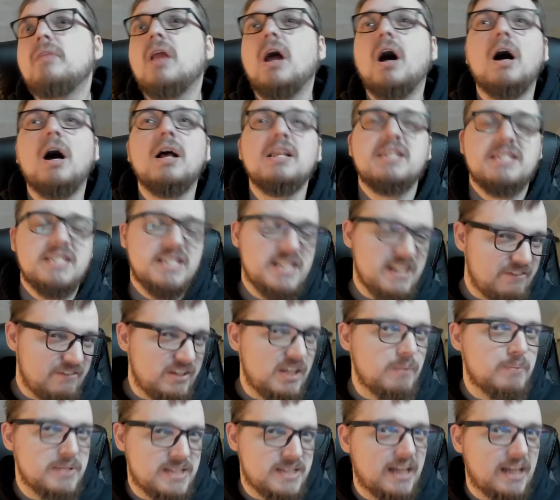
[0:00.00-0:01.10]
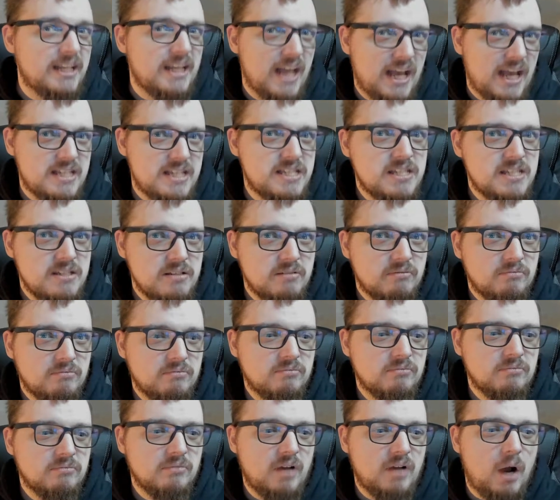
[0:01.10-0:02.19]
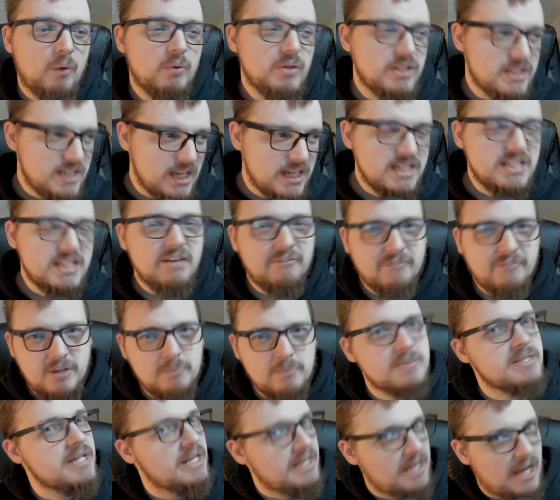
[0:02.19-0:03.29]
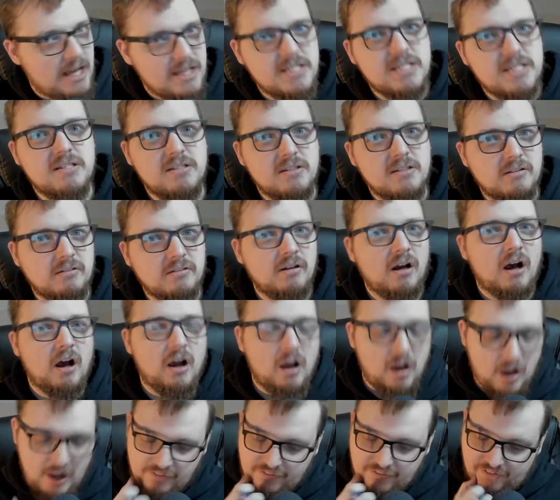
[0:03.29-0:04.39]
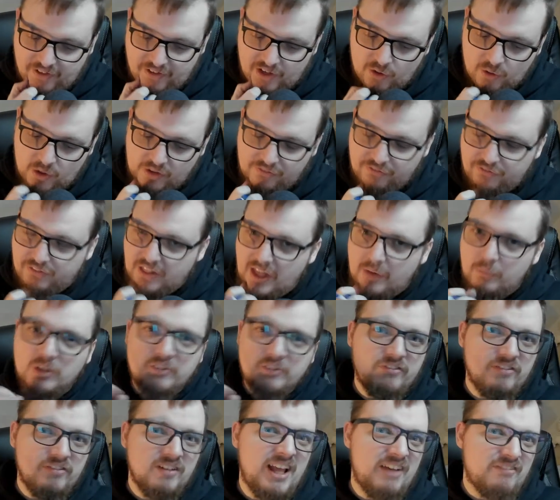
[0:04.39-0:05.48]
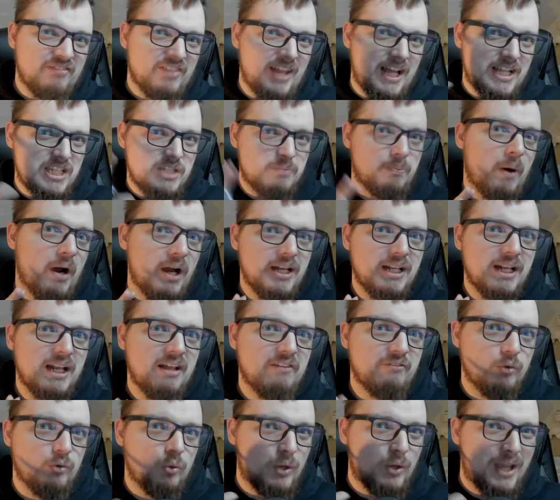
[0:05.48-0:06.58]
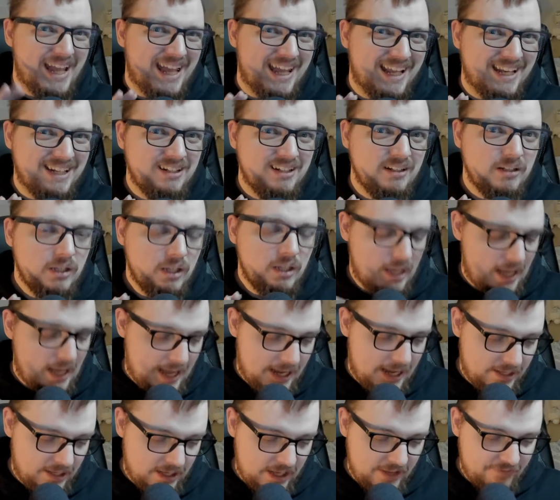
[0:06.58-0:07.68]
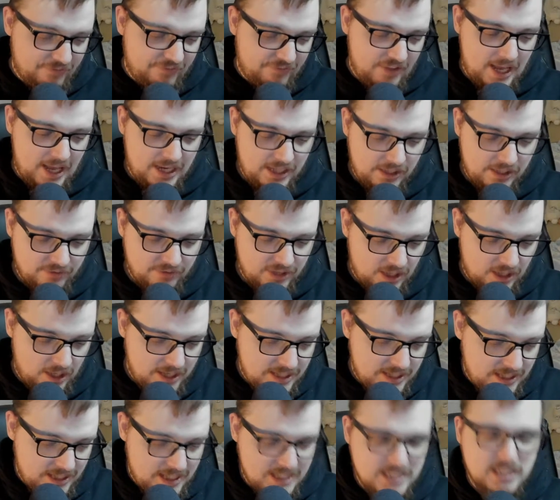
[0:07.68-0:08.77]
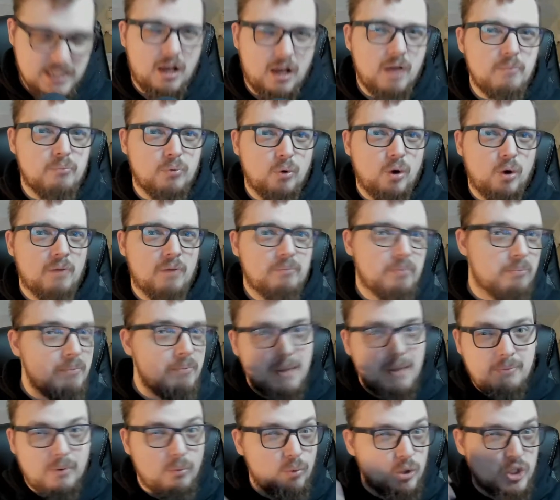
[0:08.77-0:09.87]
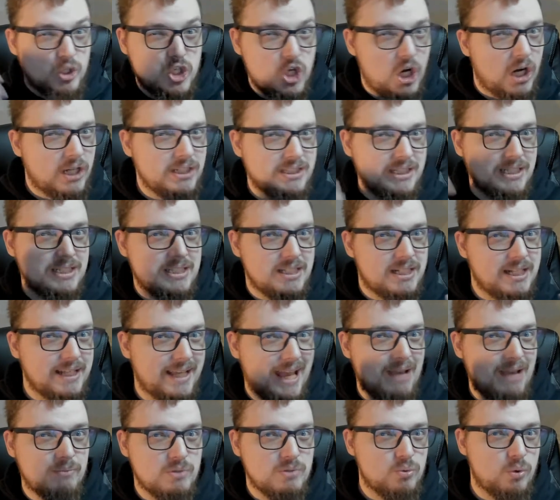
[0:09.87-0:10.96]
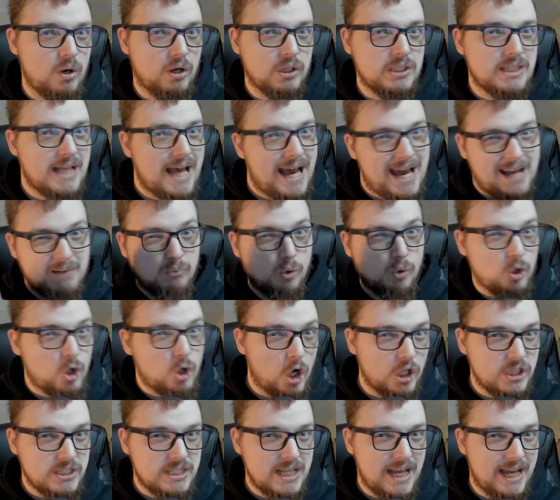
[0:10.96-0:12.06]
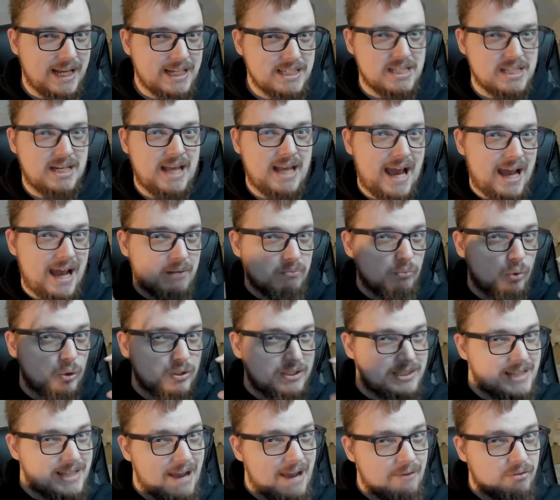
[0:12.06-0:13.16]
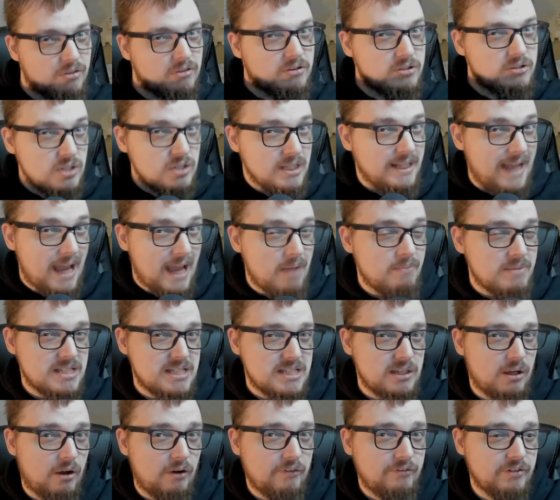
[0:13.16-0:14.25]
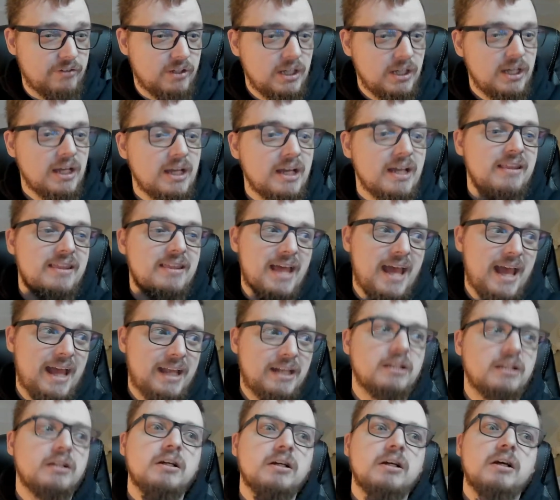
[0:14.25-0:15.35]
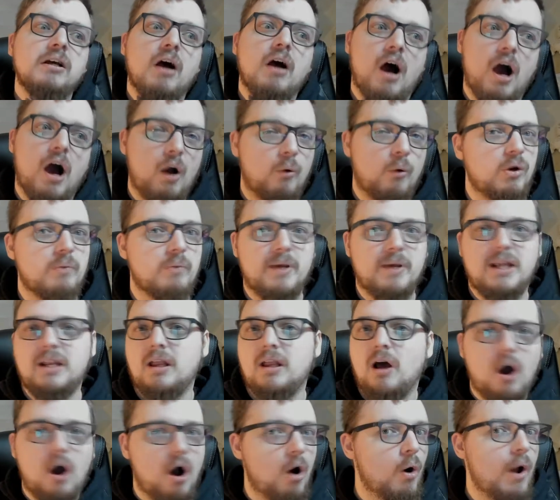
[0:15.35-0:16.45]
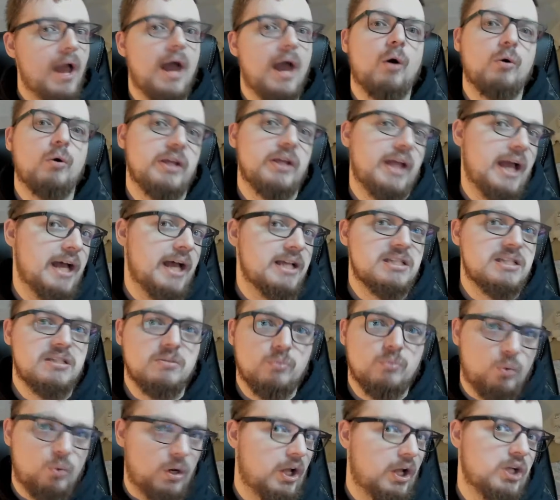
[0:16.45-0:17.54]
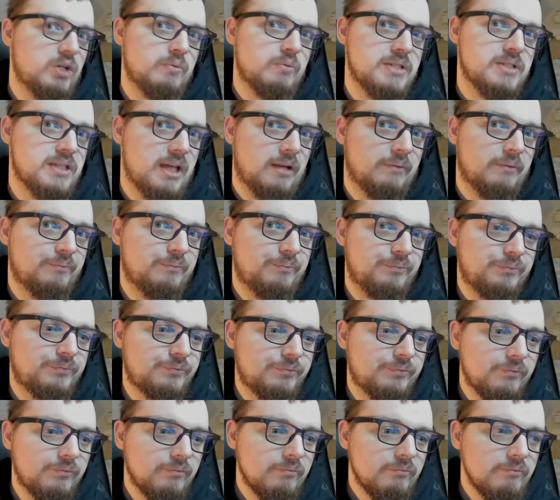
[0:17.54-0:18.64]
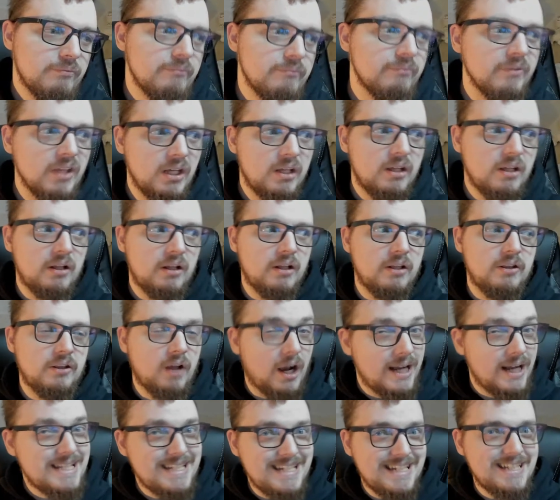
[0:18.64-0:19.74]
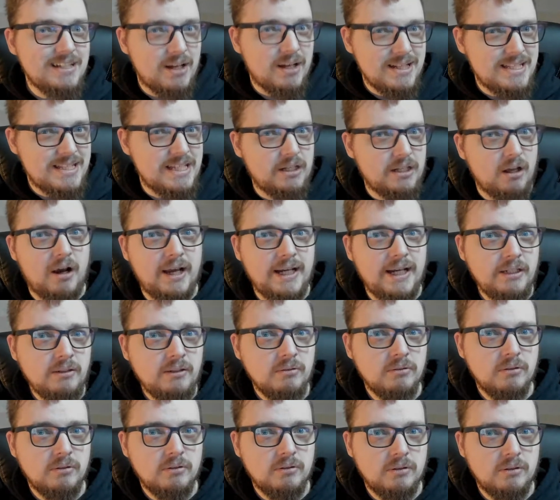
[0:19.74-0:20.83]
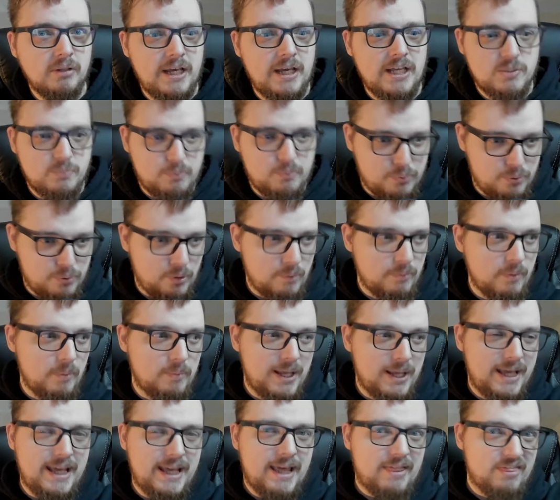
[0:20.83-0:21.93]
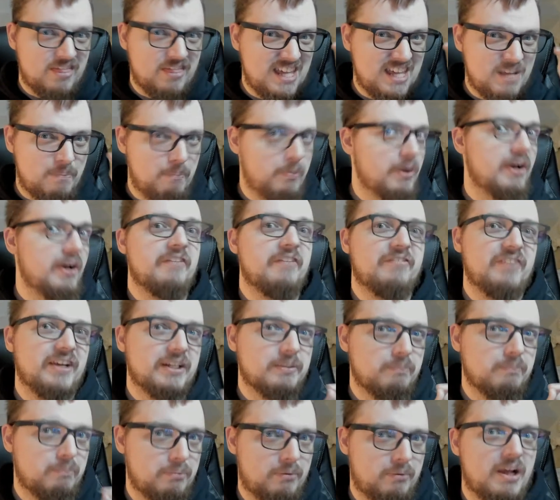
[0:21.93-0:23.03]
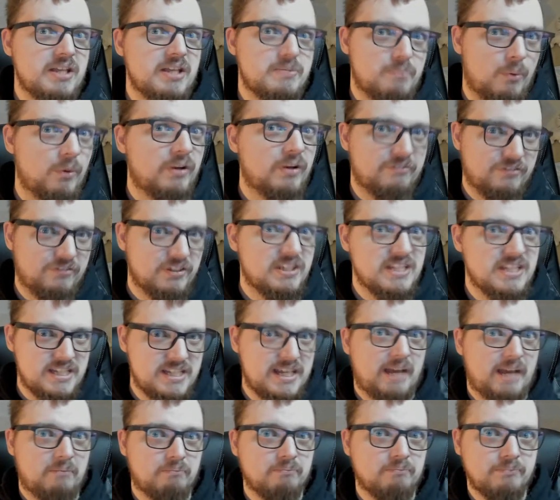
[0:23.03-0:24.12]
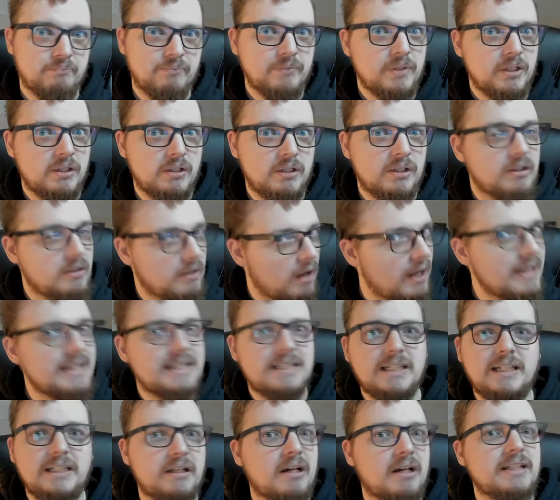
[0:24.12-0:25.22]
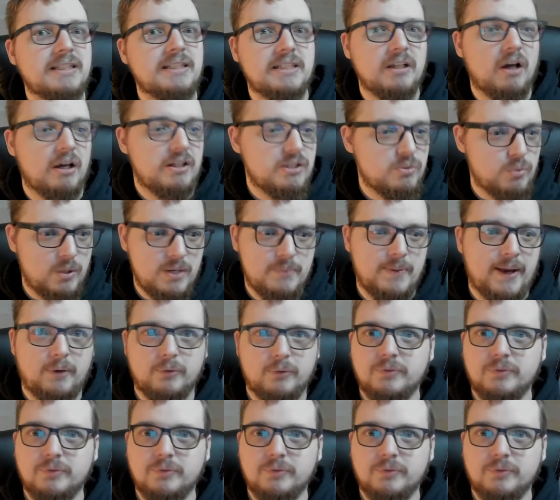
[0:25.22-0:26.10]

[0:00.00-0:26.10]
70% yes. I would say 70% yes. I feel if they would have left that spider level in, and if any of the ideas that I brought up maybe were chucked into the game as well to add more context and add more depth to the game itself, then I would have been, oh hell yes, 100%. $19.99 is probably the perfect price point for this game. $19.99, £20,